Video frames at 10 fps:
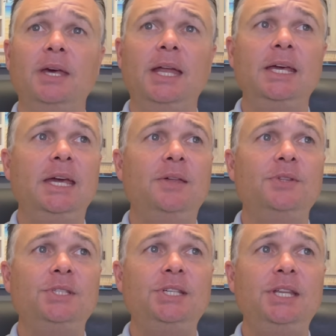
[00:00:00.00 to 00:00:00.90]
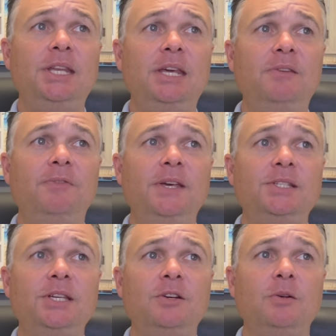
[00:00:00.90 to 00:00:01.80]
And again, the CDD
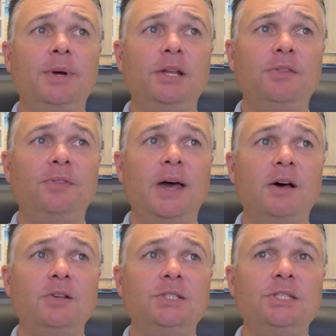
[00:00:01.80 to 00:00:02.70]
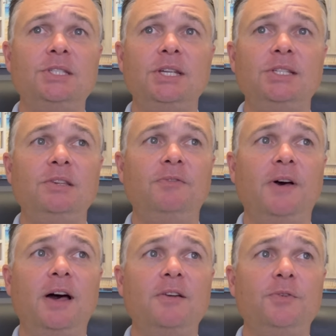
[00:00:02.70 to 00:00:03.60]
fees here are about
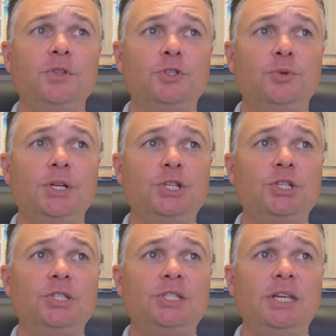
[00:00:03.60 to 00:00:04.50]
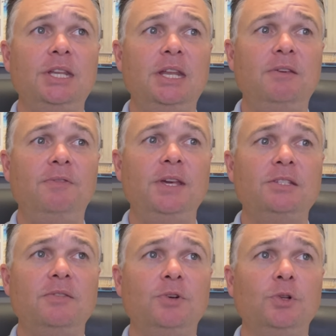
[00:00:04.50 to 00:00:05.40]
$1,065 for the Tradition CDD
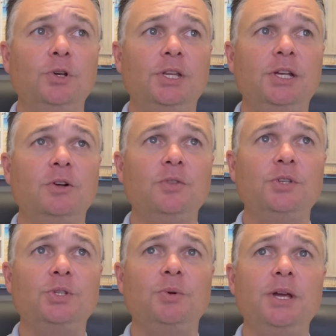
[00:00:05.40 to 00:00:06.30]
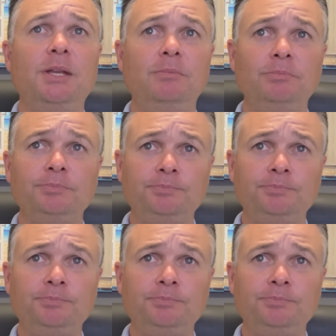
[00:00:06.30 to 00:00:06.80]
fees if you're looking here on the screen.